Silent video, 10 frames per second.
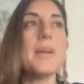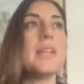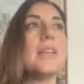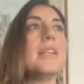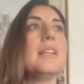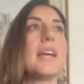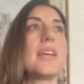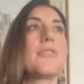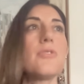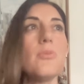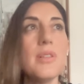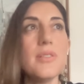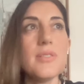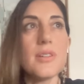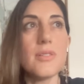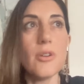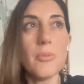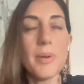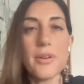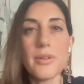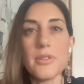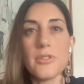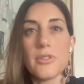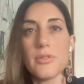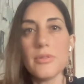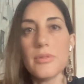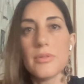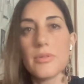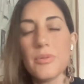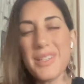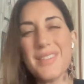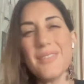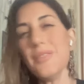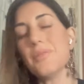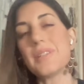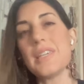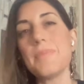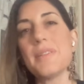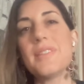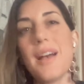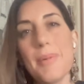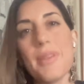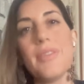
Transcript: But like for the ones that know better and do, we still don't keep a Sabbath,